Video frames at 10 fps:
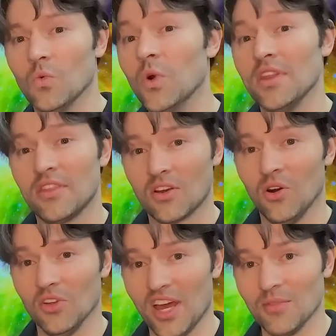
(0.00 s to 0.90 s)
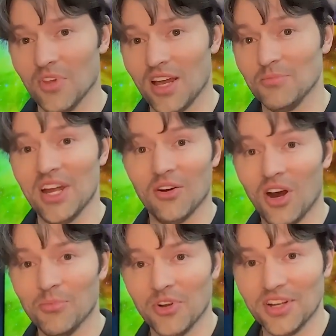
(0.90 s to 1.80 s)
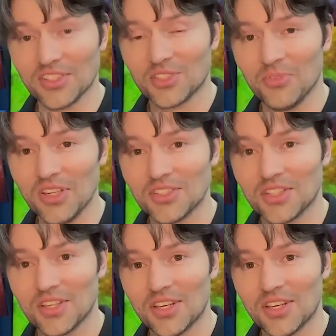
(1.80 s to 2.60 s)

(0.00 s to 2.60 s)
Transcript: With the Cold Atom Lab now operating in space,